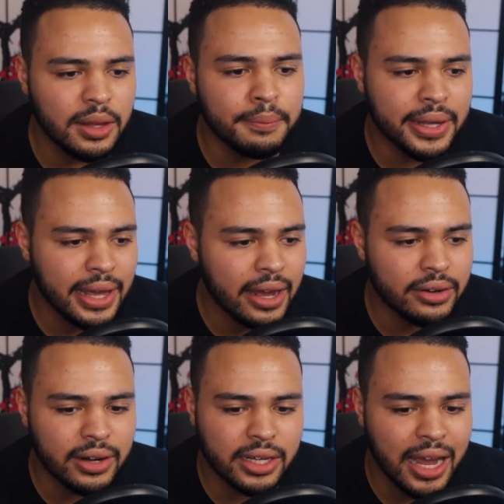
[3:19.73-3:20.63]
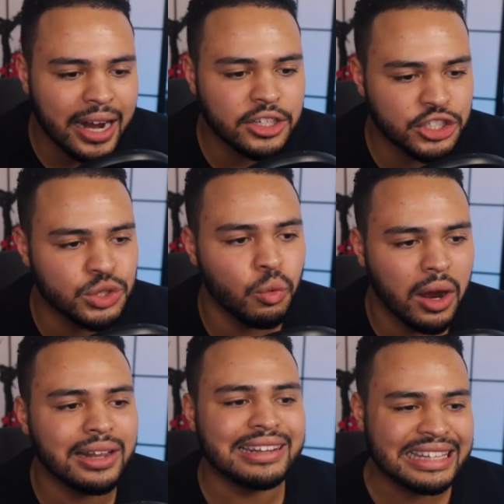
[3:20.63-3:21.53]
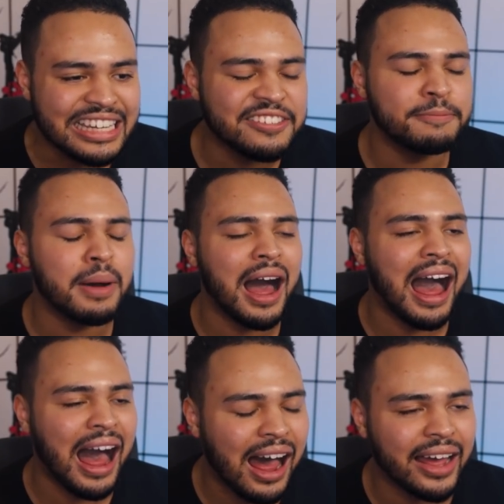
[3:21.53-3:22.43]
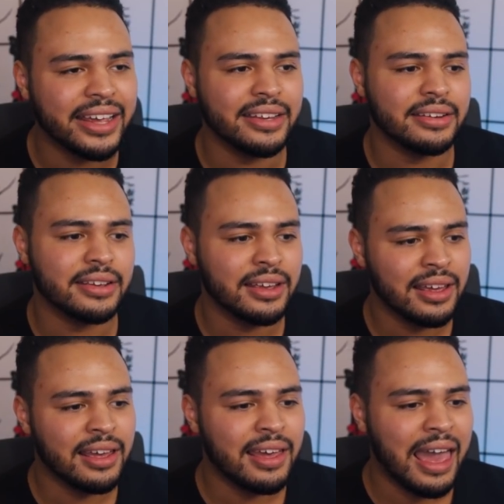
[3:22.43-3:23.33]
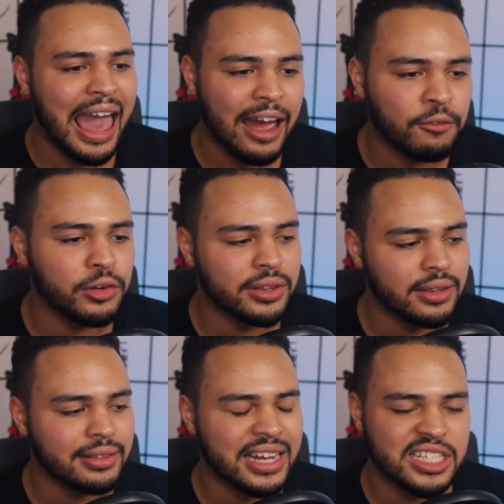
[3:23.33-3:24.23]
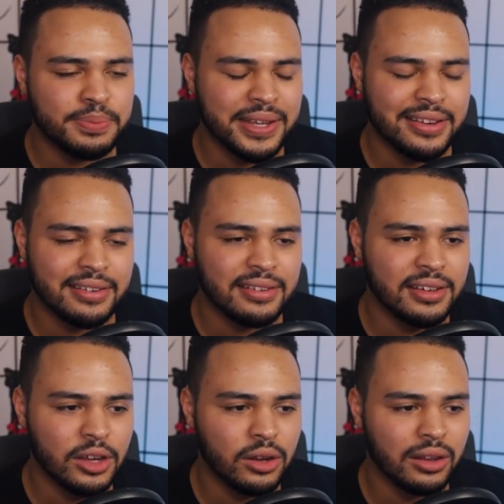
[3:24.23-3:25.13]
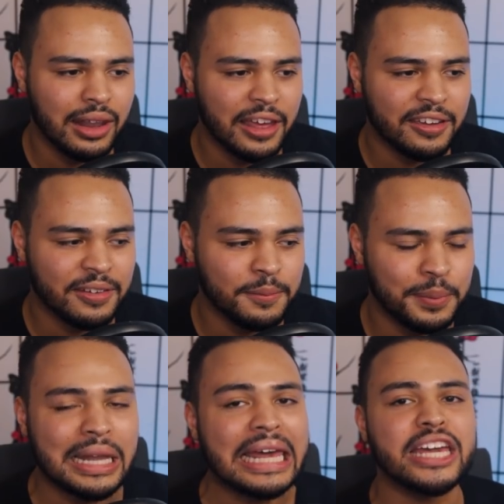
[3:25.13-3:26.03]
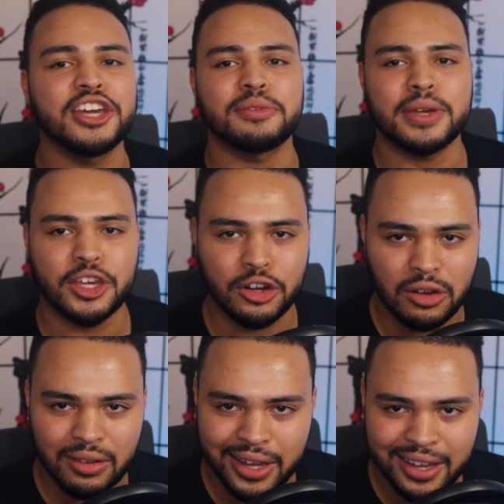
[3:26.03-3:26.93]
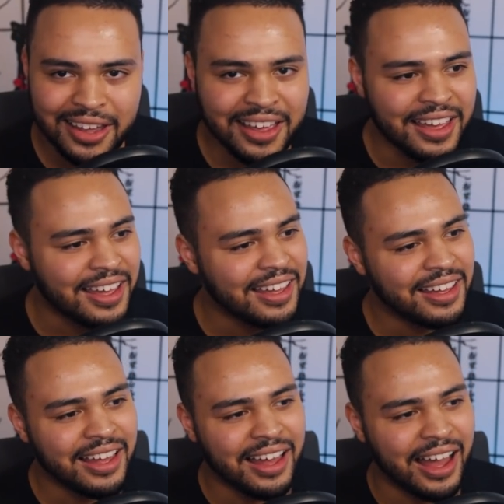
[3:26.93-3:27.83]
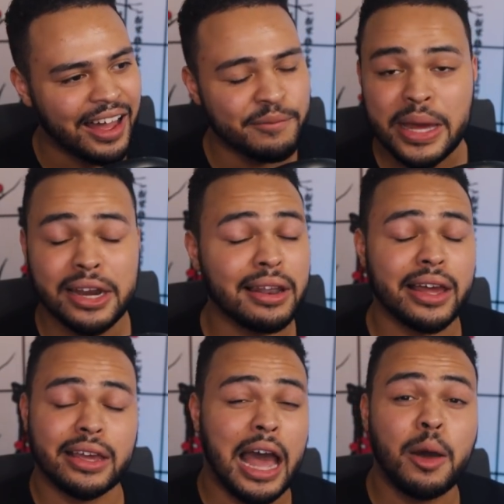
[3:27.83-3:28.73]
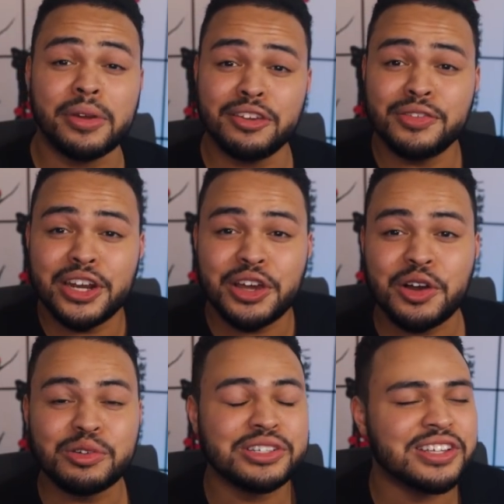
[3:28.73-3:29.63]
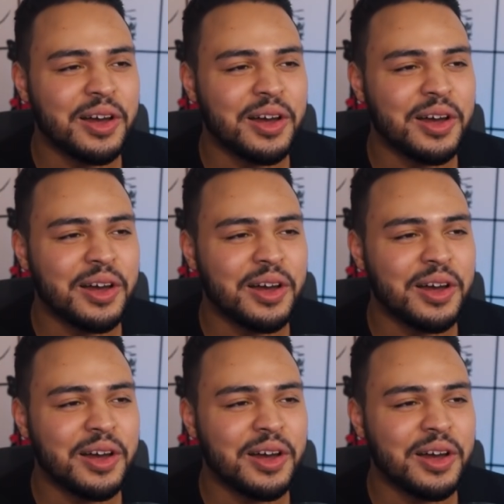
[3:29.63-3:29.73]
But yeah, dude, I kind of just want to leave behind everything that's been like plaguing me, you know? Like I made like how many videos